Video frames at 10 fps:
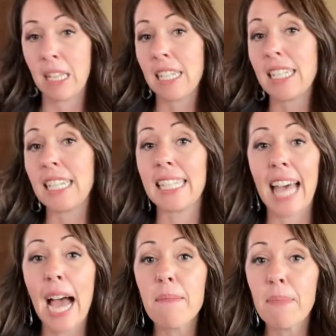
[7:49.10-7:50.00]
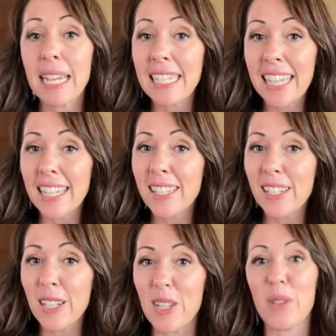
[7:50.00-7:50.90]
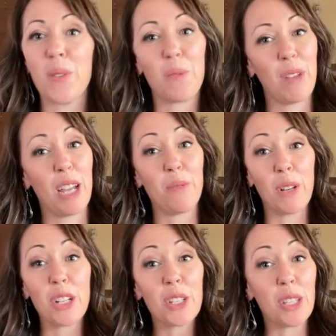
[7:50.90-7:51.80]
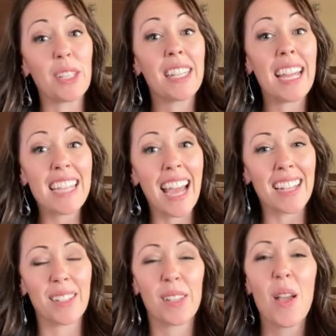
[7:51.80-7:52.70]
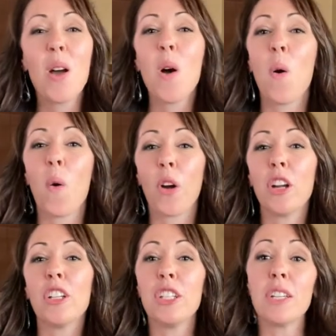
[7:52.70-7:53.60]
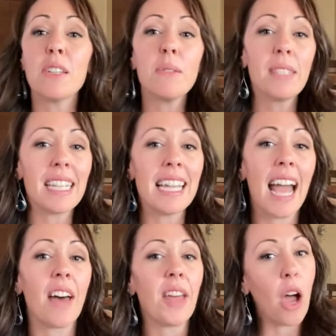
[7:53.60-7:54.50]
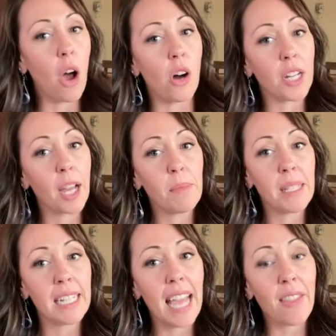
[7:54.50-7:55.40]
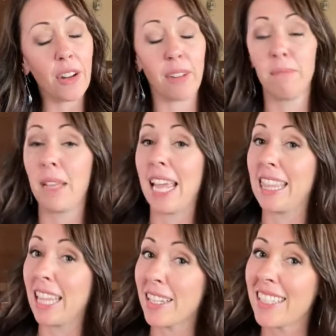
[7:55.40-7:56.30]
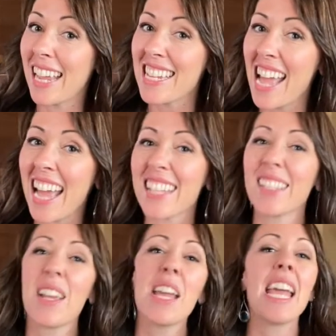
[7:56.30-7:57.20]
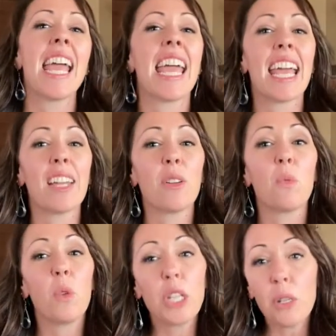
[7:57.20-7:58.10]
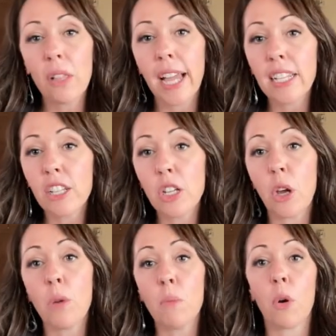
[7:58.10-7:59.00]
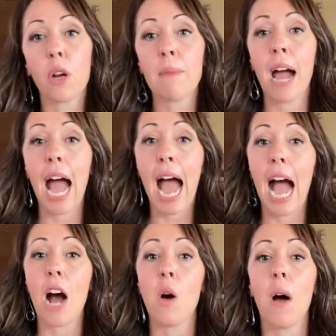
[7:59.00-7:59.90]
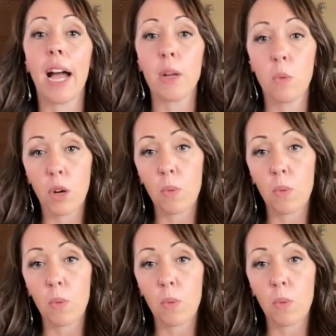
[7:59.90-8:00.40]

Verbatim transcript: does that make sense to you? In which they'll say yes. Or do you see how that all comes together? And they'll say yes. And would you like to know more about how I work